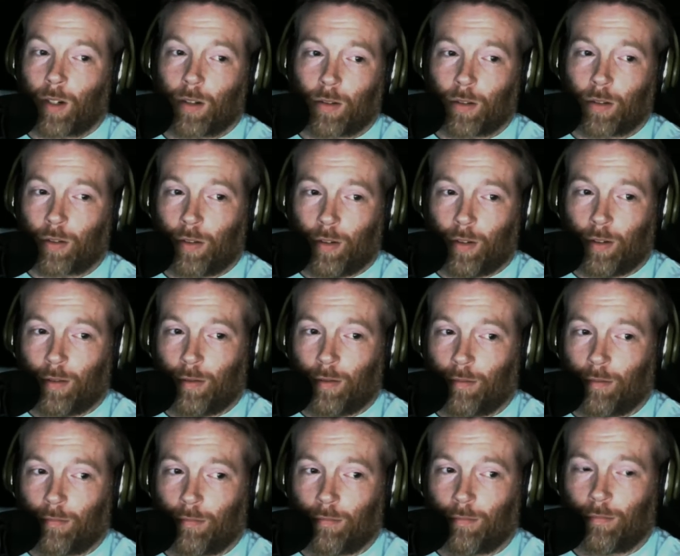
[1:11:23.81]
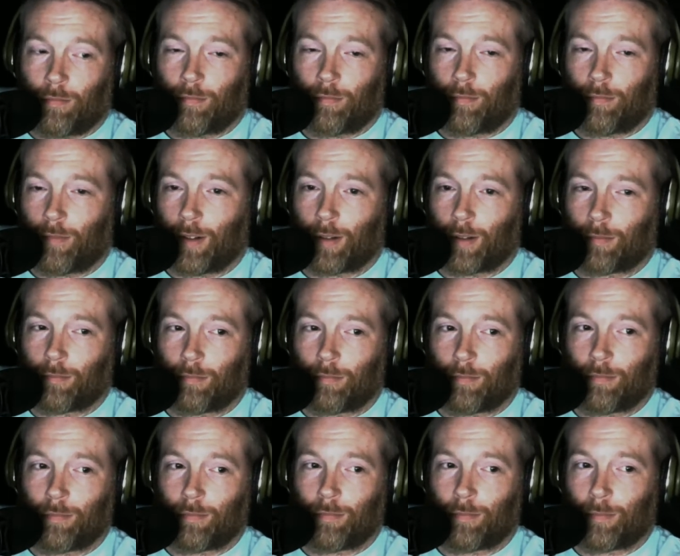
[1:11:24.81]
Or whatever you want to do, but
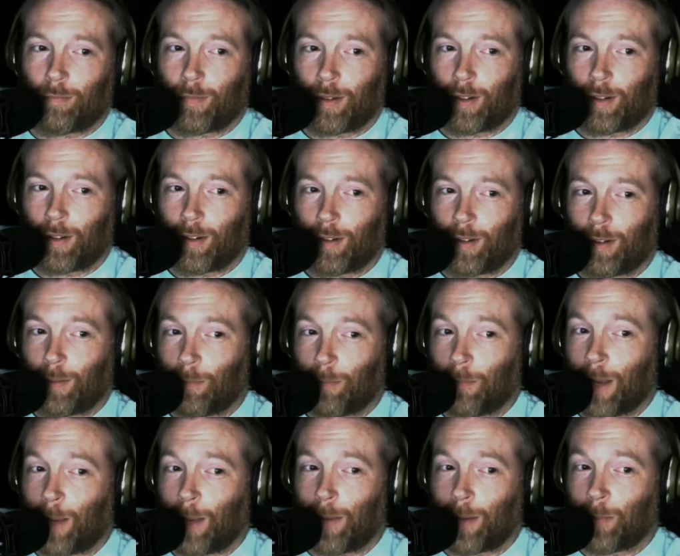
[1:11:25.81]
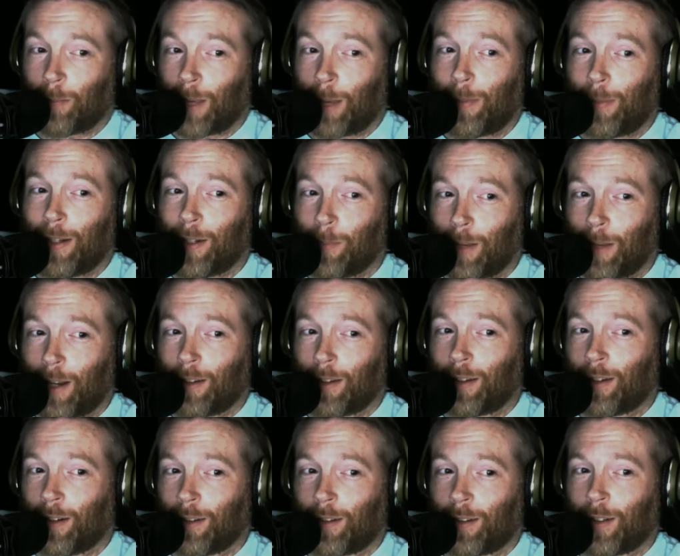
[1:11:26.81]
you shouldn't disrupt their education. Maybe an
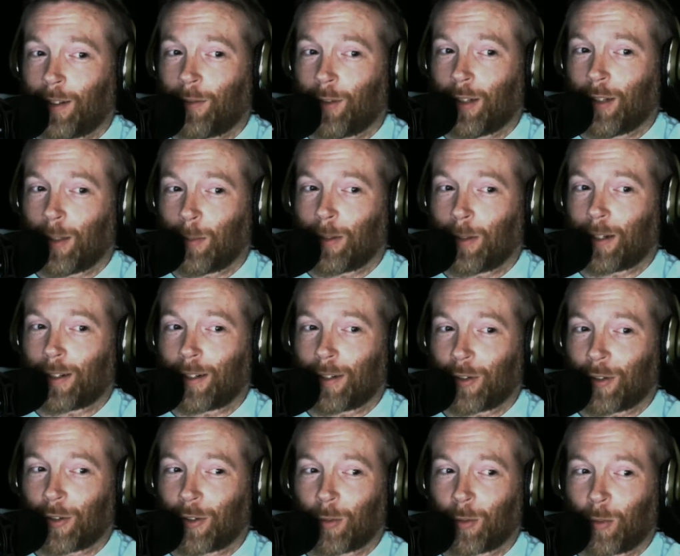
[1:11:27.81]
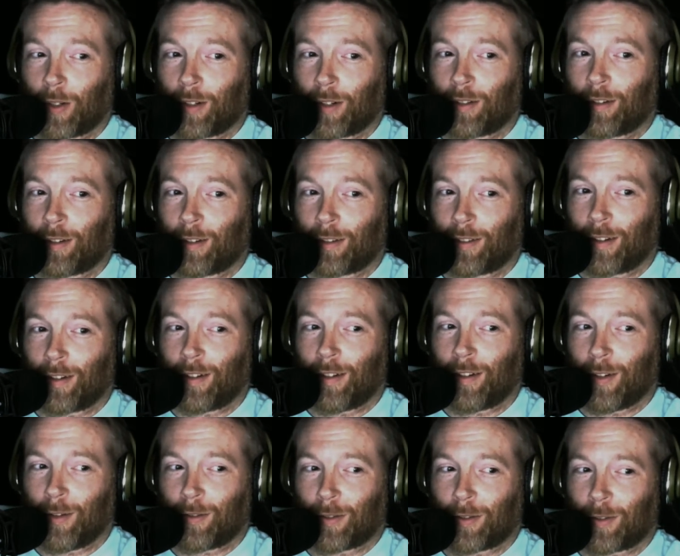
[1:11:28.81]
amazing uncivil liberty T-shirt. We should start
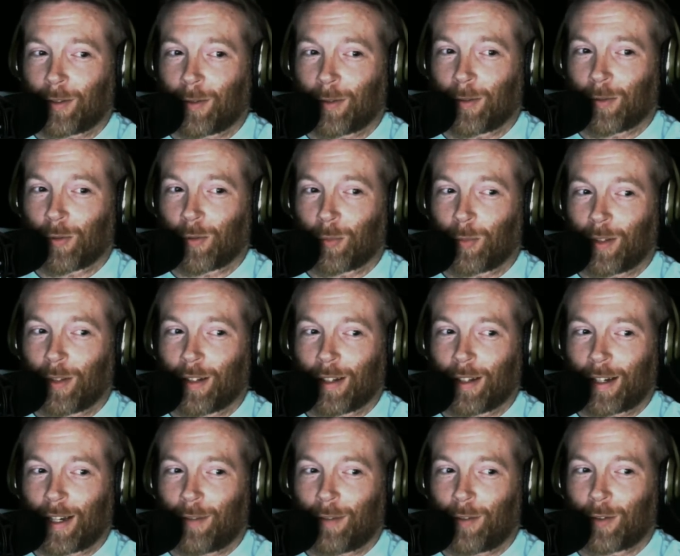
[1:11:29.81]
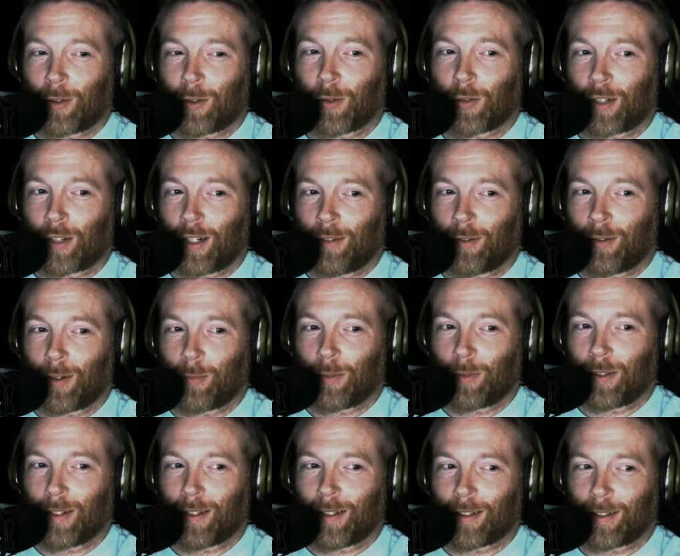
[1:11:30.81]
sending those to schools, being like, have these girls cover up
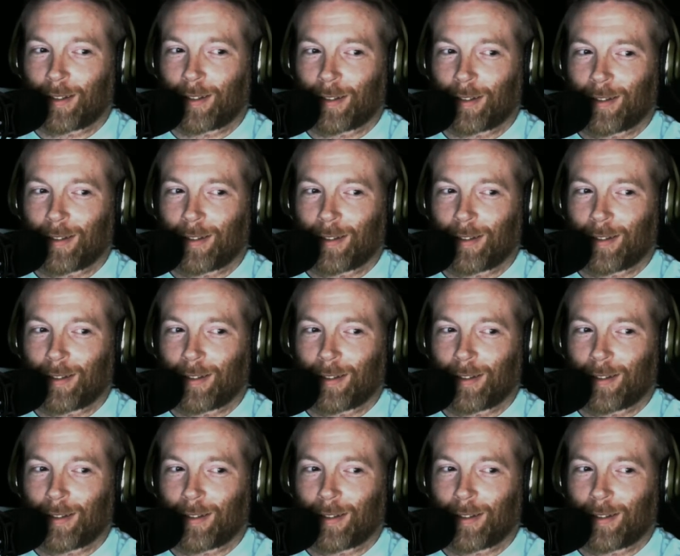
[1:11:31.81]
with this.